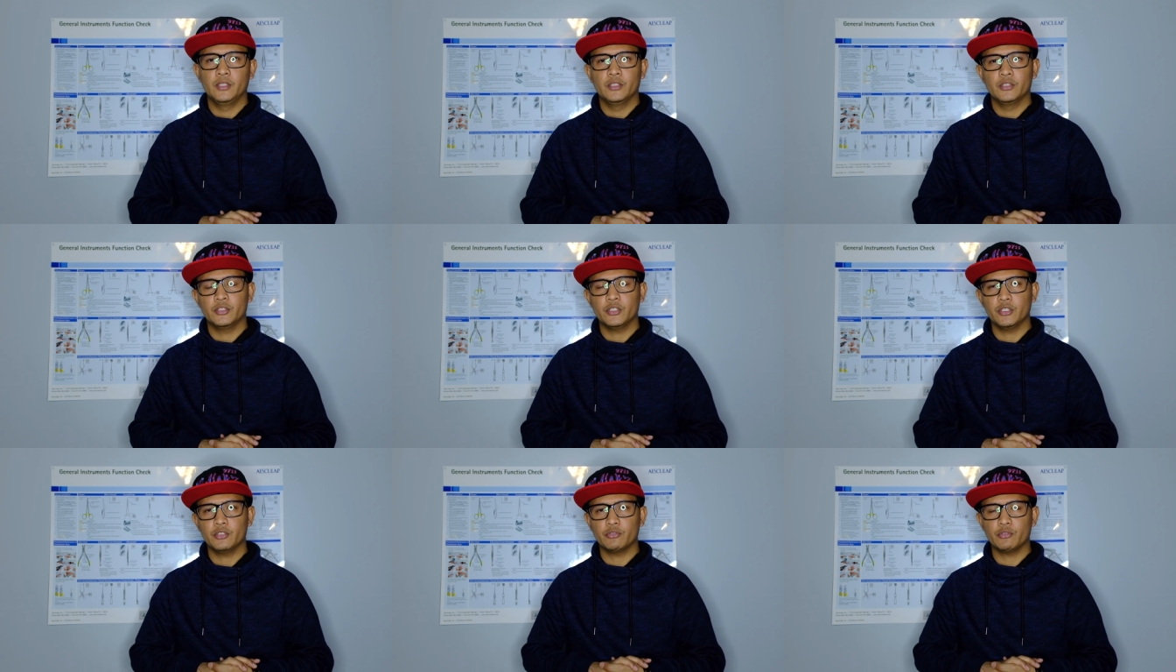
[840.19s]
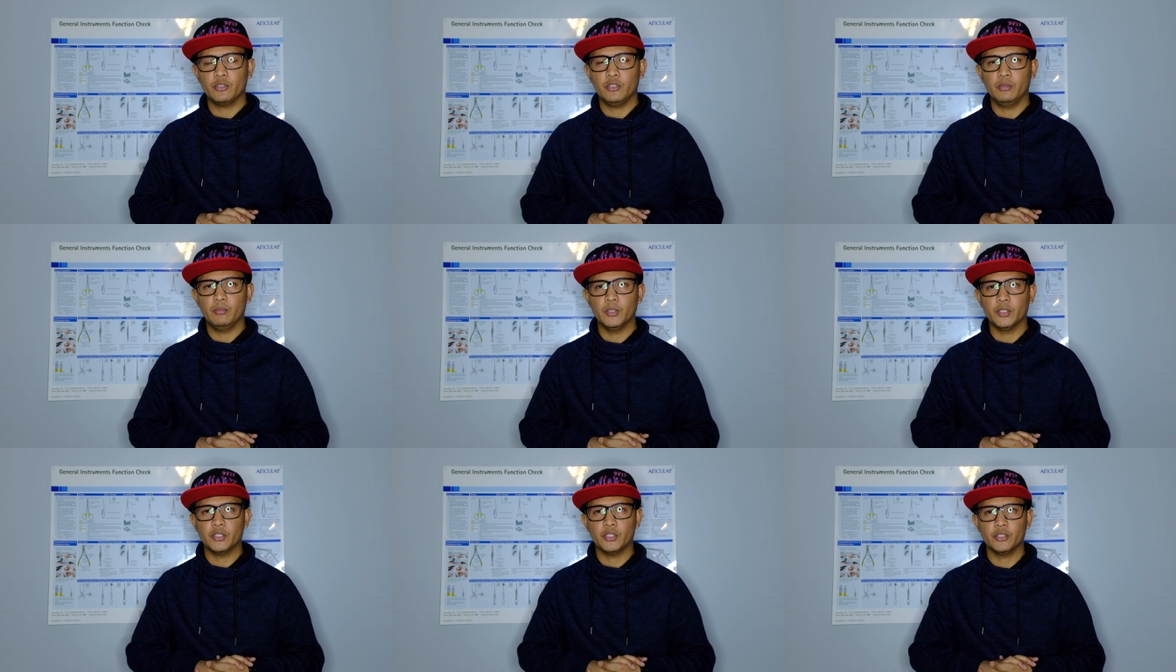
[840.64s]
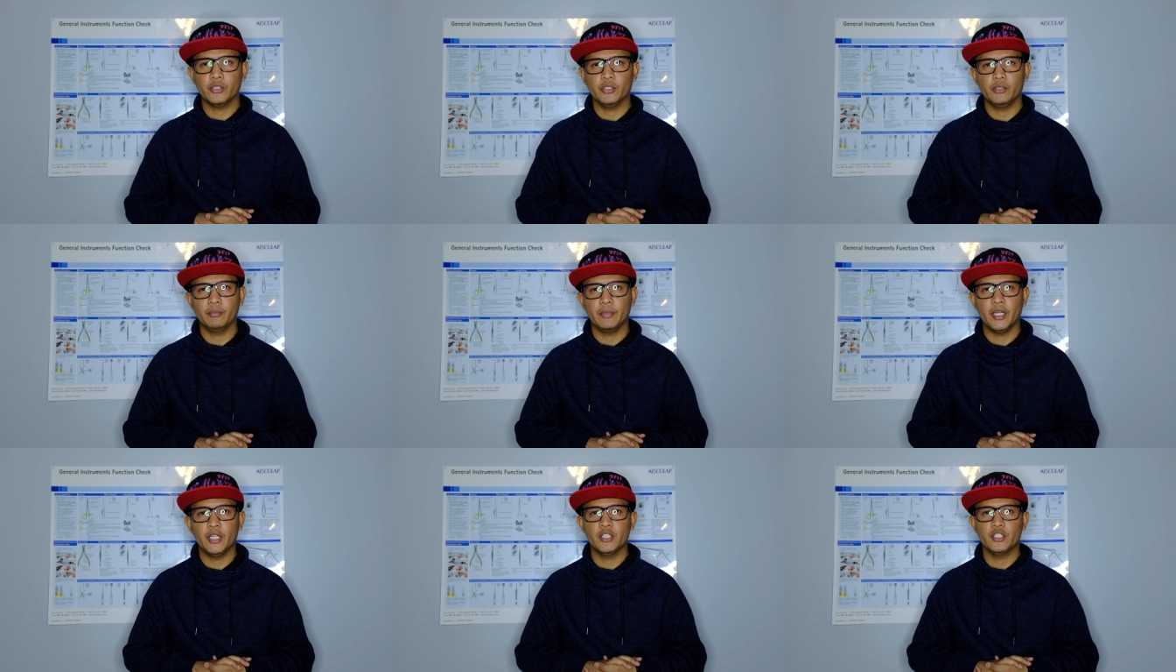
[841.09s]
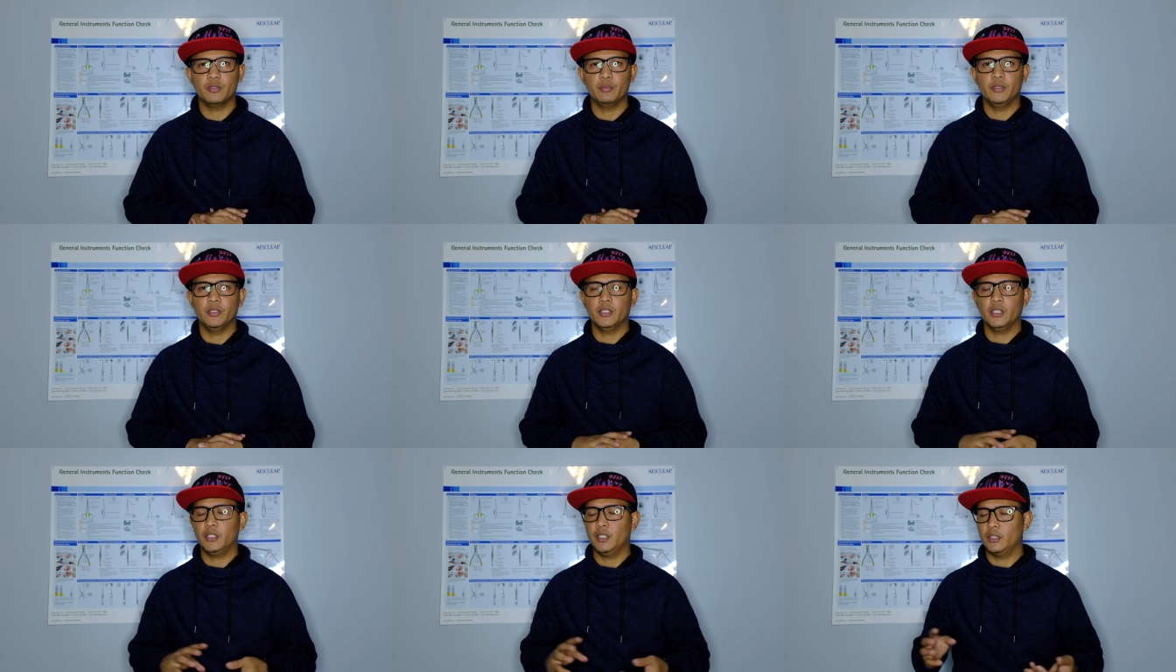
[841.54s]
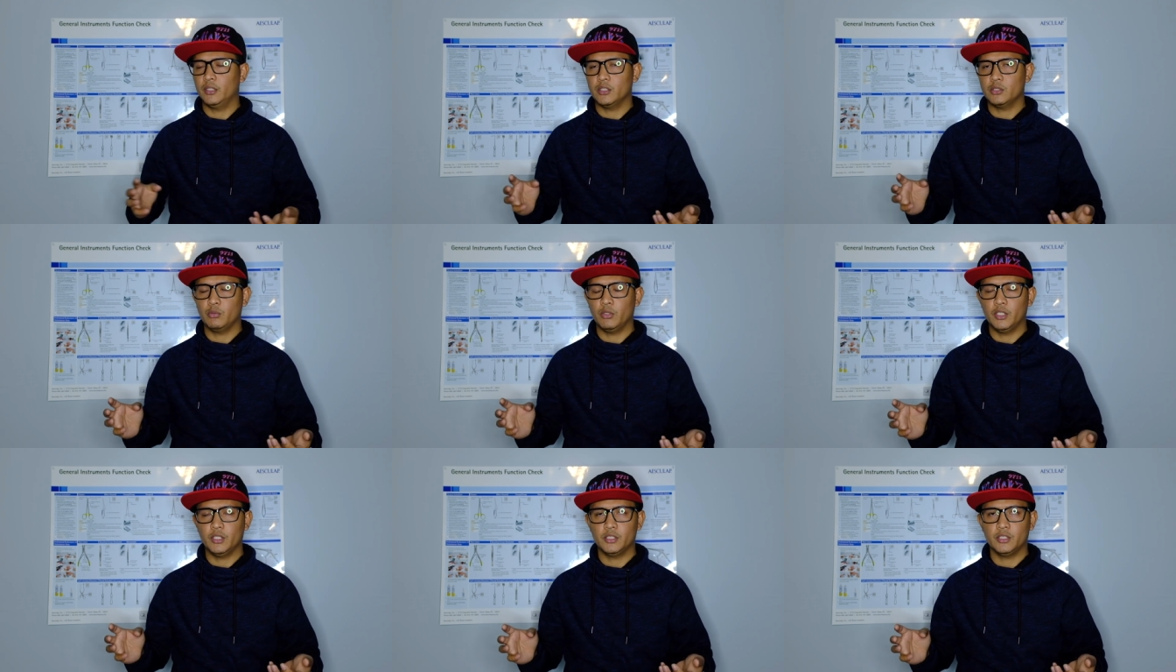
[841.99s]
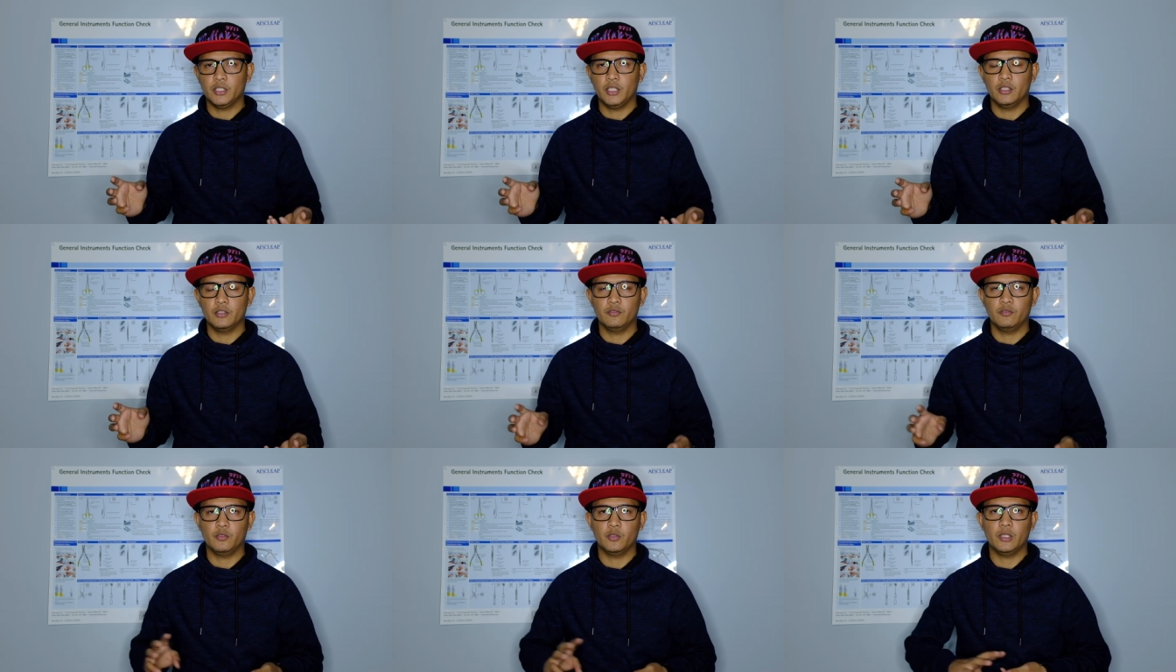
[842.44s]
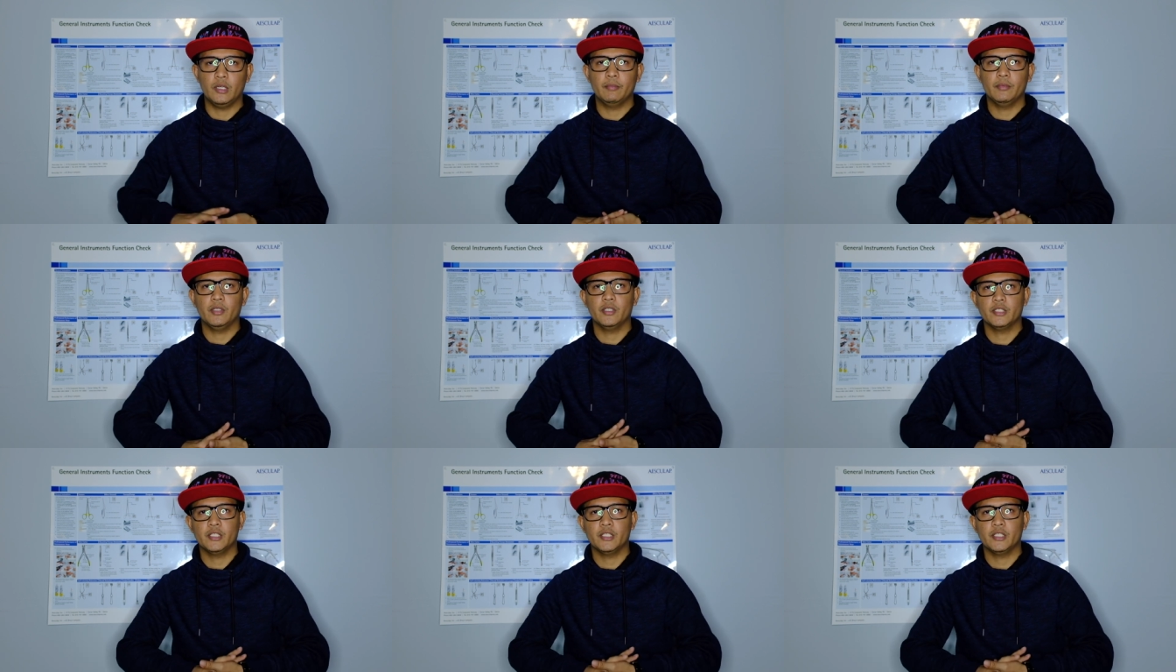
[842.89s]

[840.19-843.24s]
Central Material Management. I think that's what it stands for. I'm not